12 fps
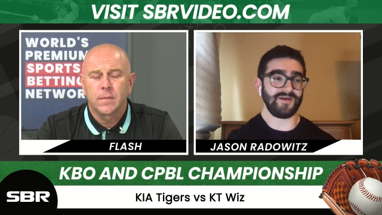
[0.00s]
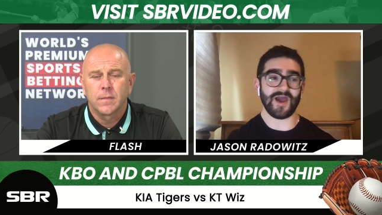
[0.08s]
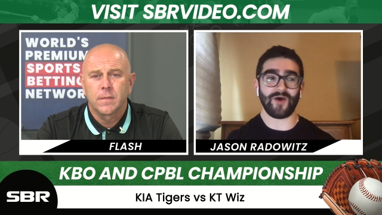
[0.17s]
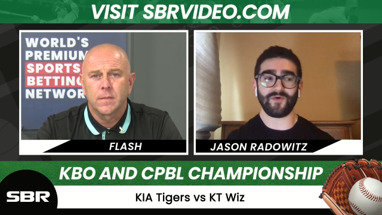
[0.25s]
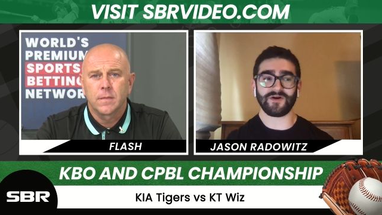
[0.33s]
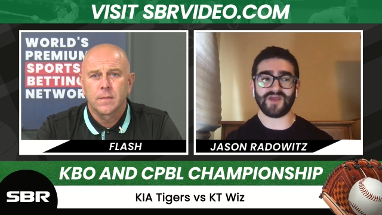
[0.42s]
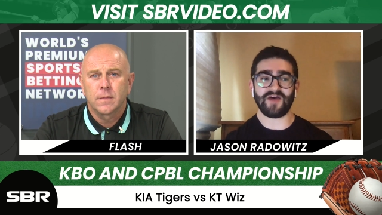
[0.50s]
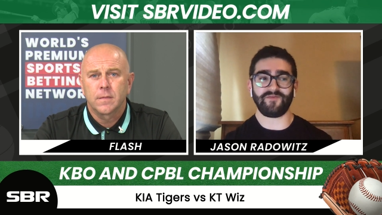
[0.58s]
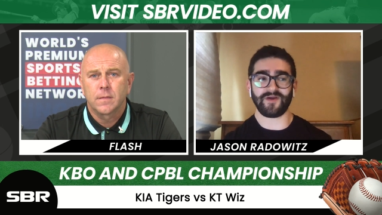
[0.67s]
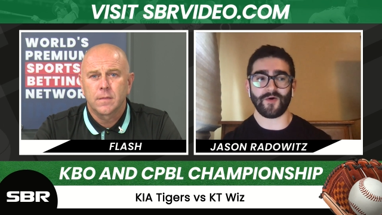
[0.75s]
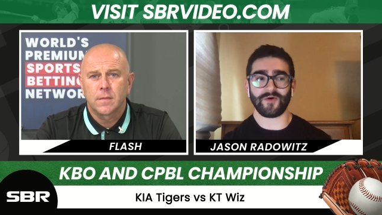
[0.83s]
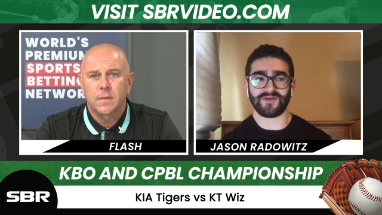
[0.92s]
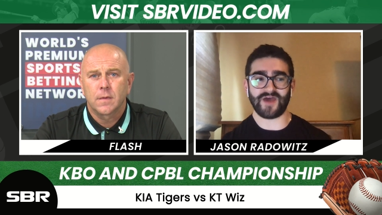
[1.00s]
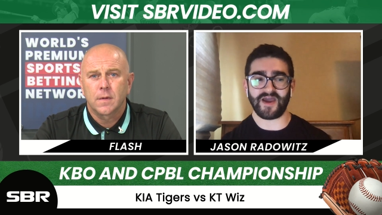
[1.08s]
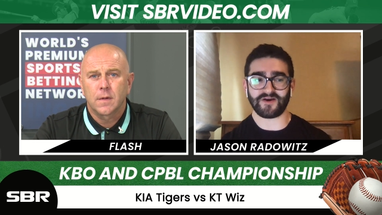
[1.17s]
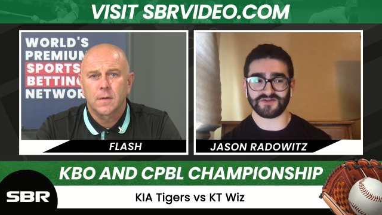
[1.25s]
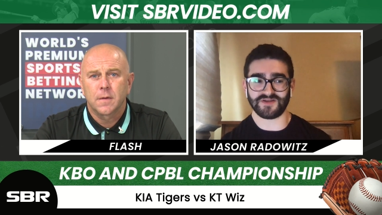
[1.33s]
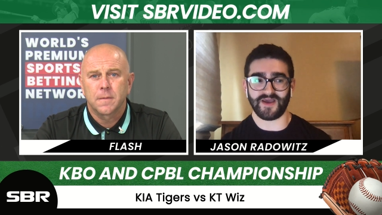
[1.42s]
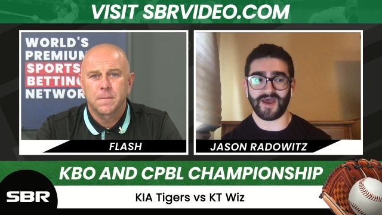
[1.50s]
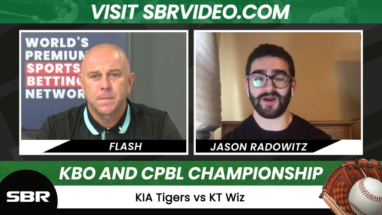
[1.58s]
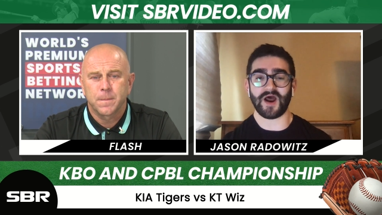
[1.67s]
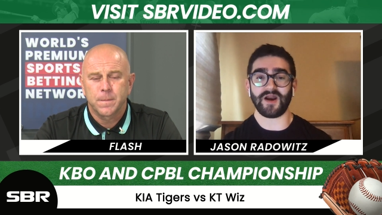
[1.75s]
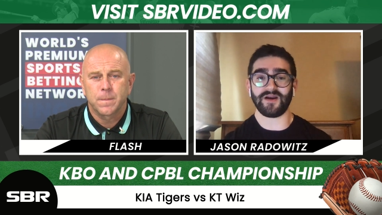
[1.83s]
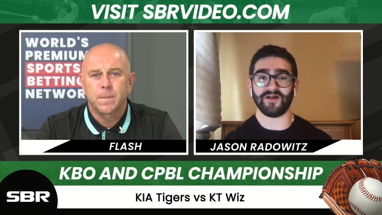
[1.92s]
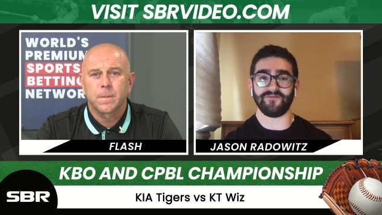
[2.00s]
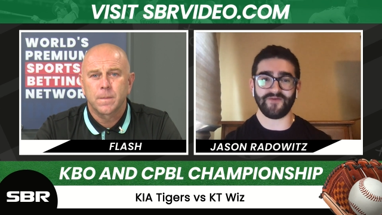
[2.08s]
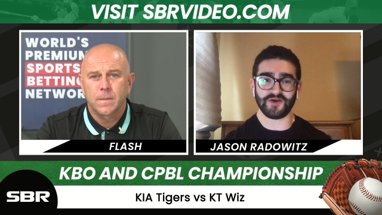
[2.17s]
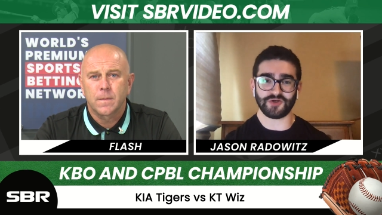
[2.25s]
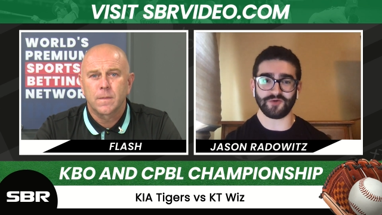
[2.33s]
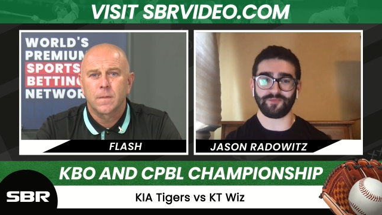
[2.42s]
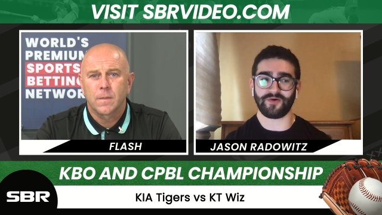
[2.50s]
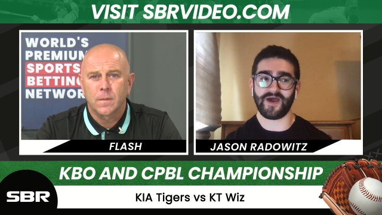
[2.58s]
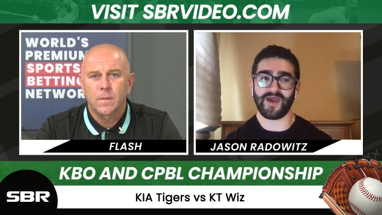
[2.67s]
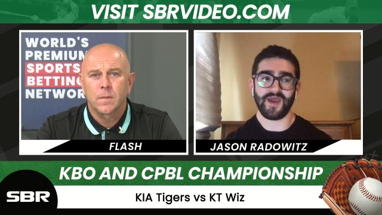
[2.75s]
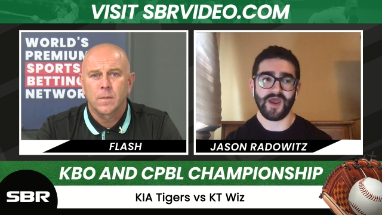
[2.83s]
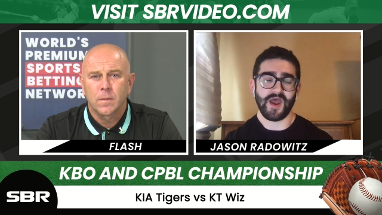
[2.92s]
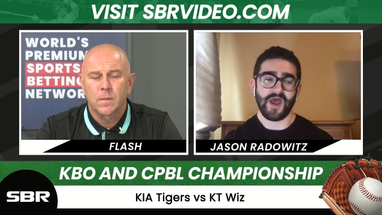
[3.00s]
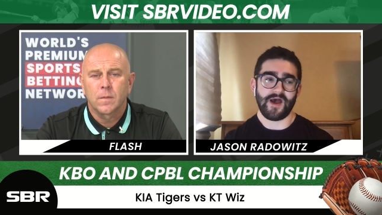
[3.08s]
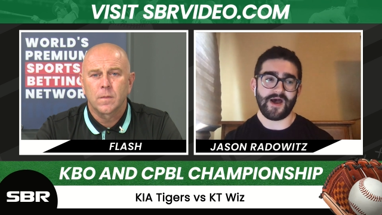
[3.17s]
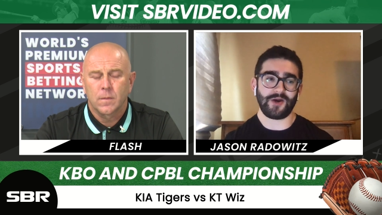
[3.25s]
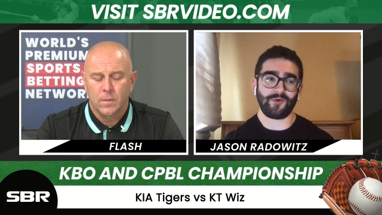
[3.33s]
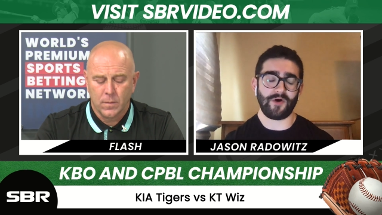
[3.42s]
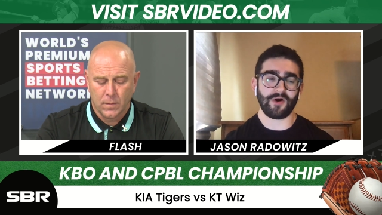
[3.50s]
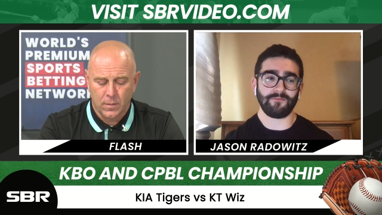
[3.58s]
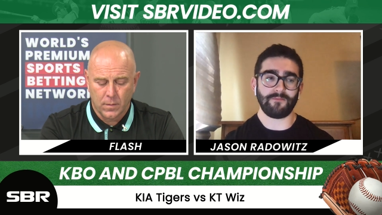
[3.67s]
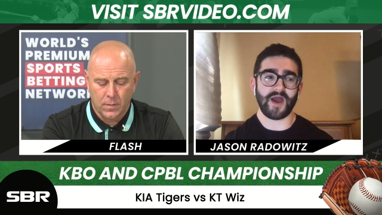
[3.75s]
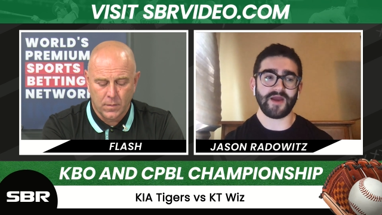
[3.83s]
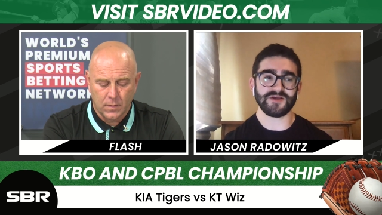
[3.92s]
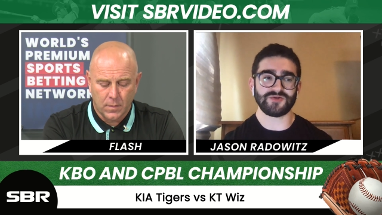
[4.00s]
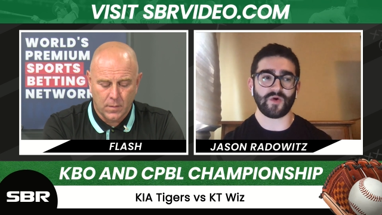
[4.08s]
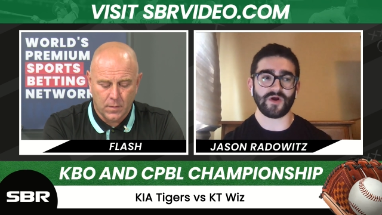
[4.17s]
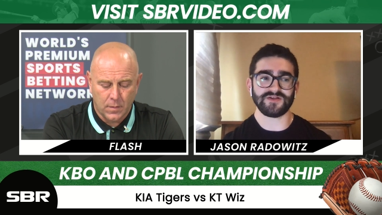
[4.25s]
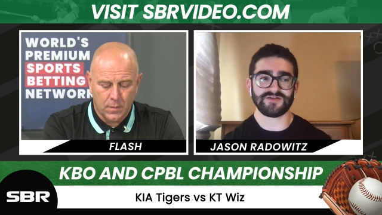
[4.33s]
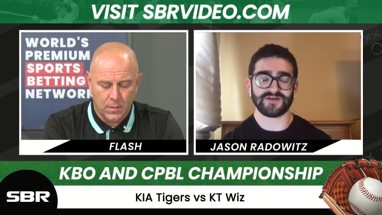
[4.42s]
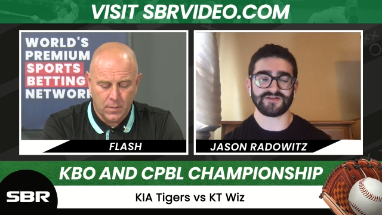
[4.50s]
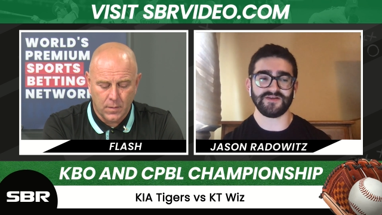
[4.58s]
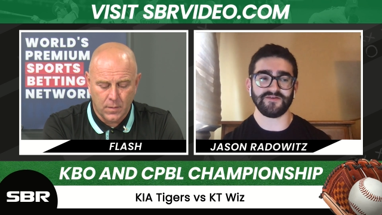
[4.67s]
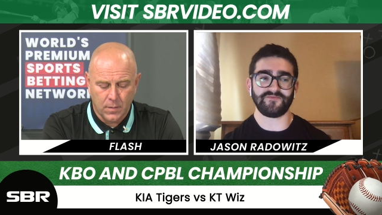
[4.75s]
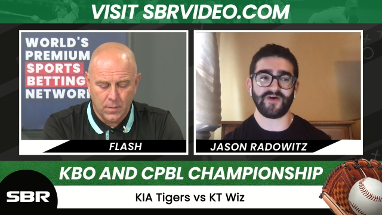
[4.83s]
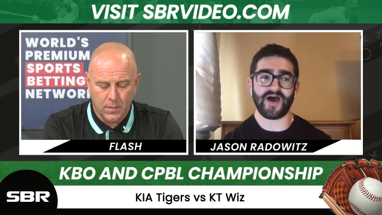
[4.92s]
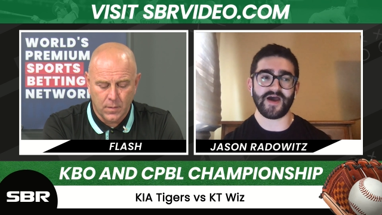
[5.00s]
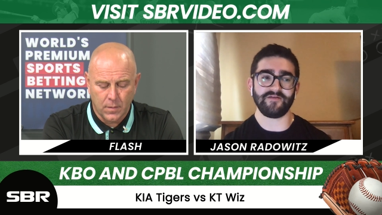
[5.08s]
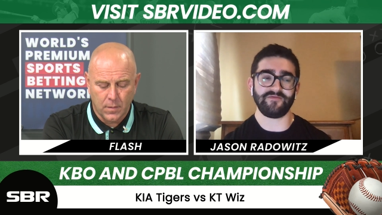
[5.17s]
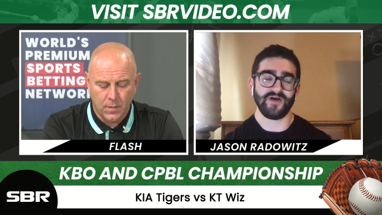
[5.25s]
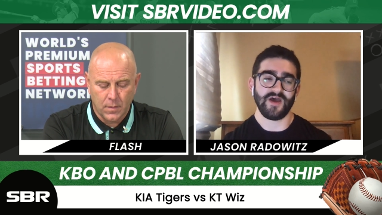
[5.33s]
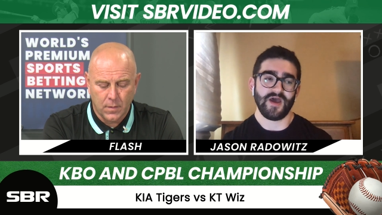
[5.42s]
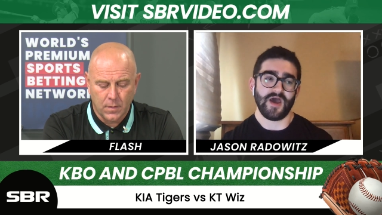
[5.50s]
Speaker 1: Yeah, we're definitely going Tigers again. On an official play at around minus 165.